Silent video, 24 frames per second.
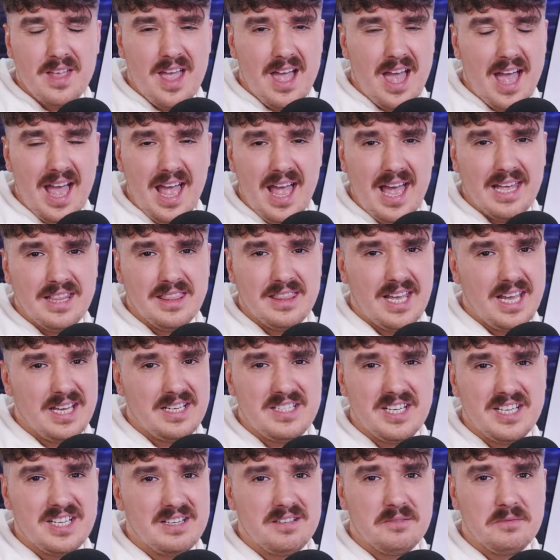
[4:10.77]
And they
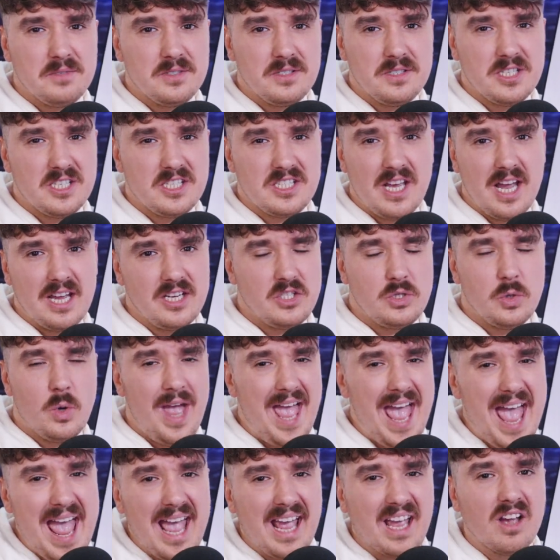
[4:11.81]
didn't decide to
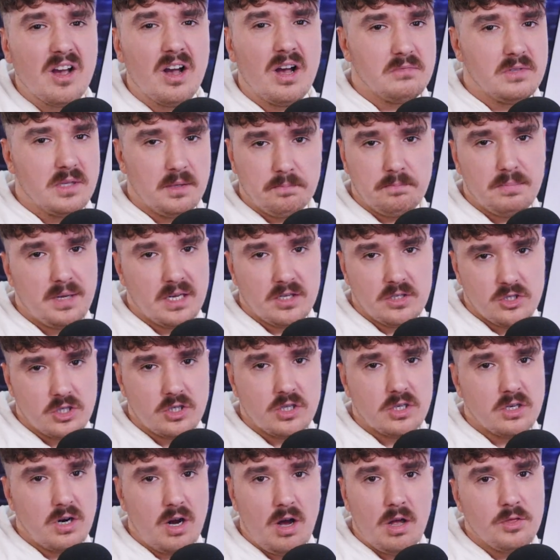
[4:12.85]
hang the
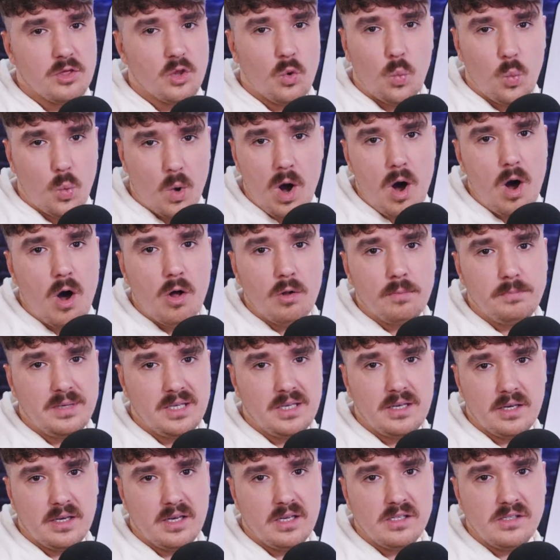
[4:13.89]
picture on the wall
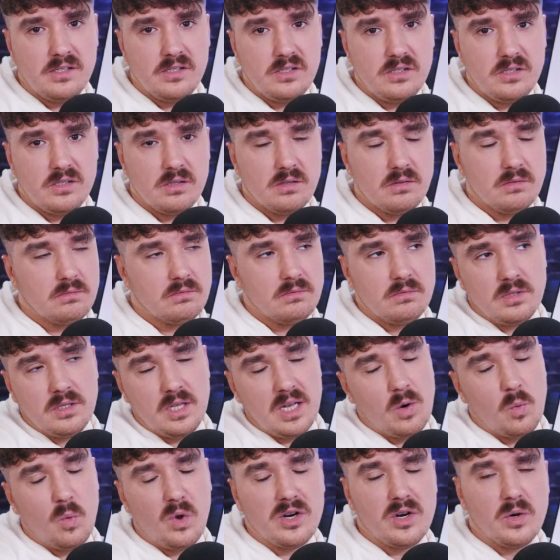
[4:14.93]
because they
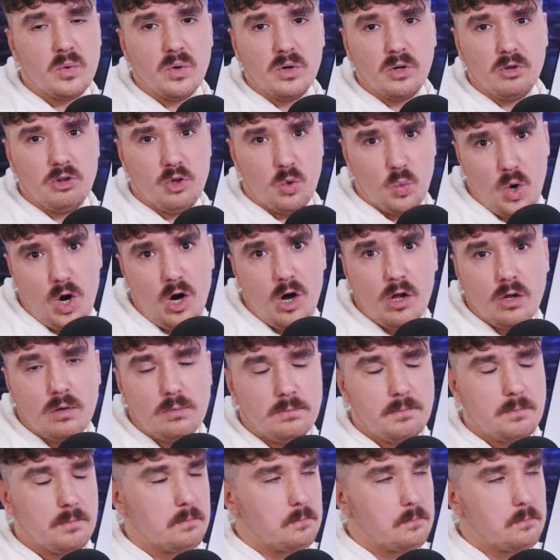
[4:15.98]
didn't want to ruin the wall.